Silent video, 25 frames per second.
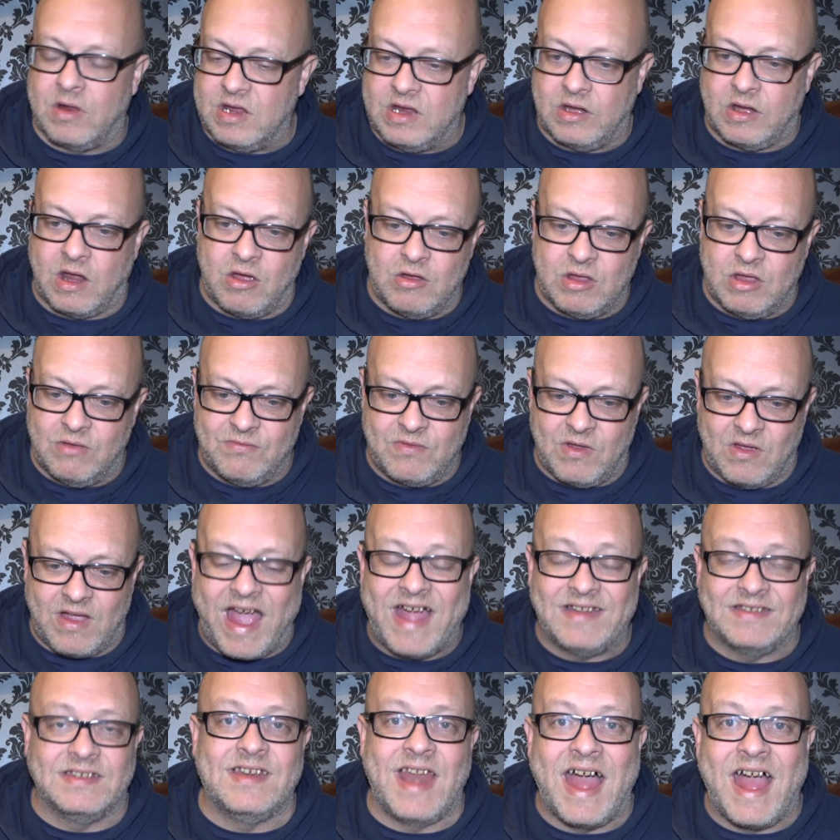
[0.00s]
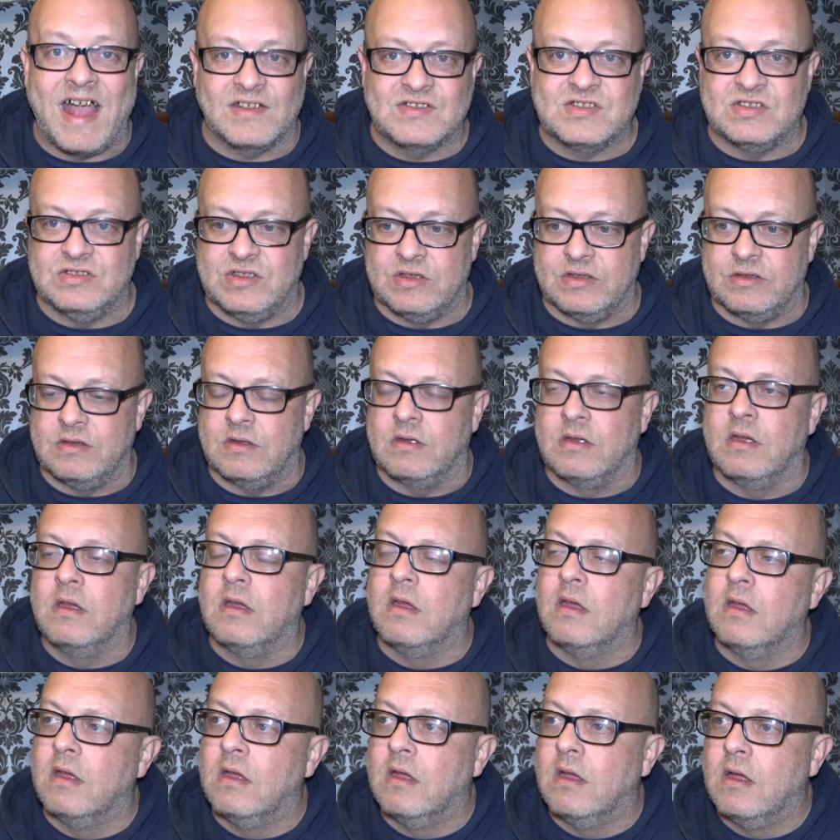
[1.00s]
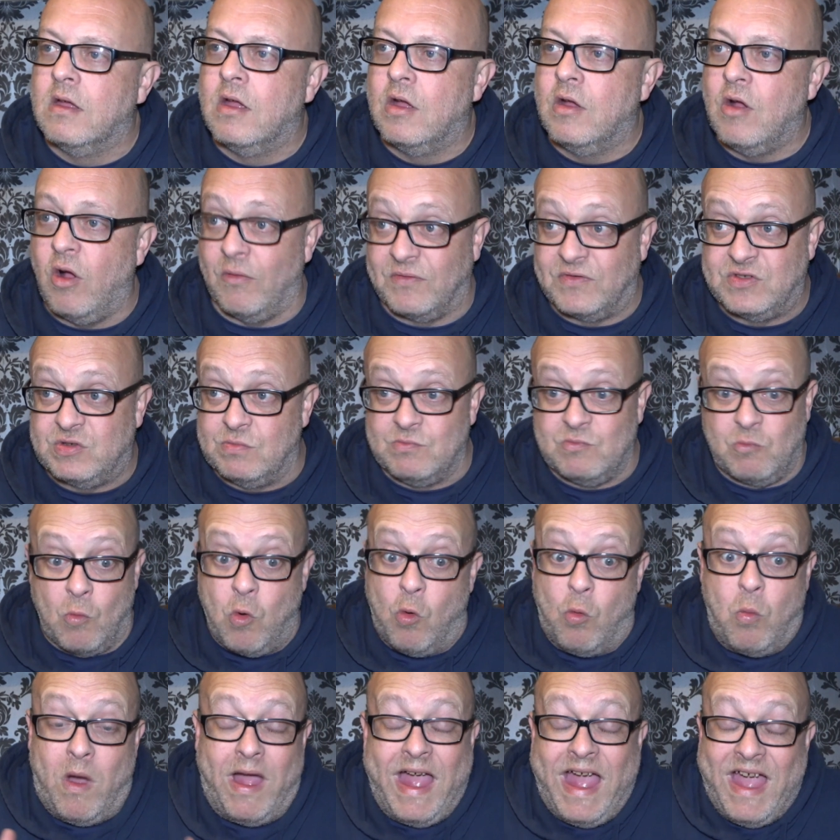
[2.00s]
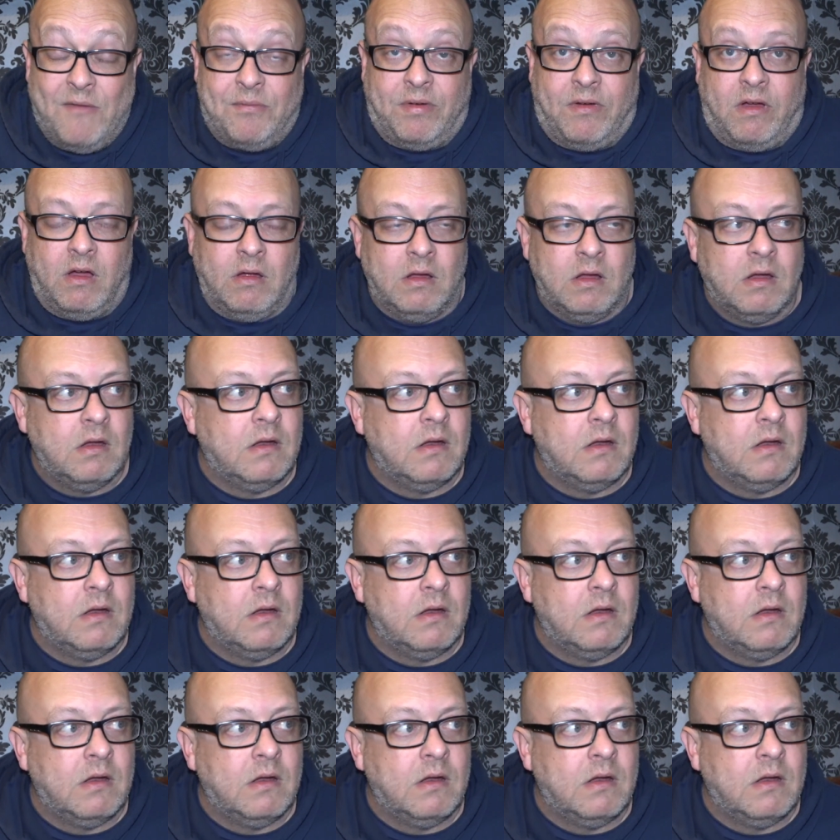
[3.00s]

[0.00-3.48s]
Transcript: you know, you've had an accident of some, well, whatever,